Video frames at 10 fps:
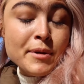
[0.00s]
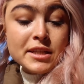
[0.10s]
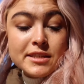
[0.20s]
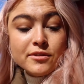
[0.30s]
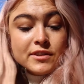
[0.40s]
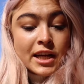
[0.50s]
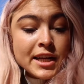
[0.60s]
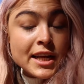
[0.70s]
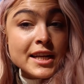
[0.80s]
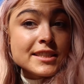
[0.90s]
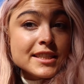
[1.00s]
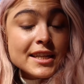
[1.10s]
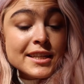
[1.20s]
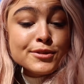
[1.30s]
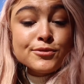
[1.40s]
mean, the silver lining is that
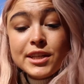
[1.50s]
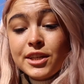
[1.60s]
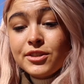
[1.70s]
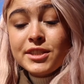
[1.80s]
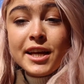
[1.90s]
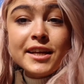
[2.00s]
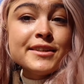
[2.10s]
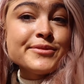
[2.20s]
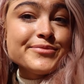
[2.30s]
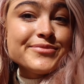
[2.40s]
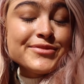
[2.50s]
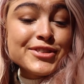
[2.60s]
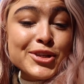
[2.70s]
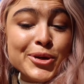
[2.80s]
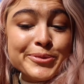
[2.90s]
it is a really good day,
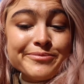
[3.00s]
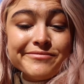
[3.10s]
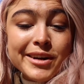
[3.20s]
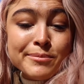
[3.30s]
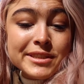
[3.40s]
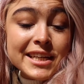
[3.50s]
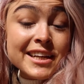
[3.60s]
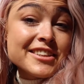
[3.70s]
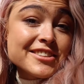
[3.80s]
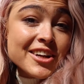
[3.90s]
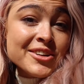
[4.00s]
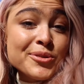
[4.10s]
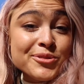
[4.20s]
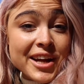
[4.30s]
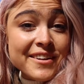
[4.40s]
so I'm sitting in the sun,
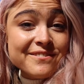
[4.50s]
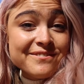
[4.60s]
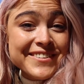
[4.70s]
not the rain.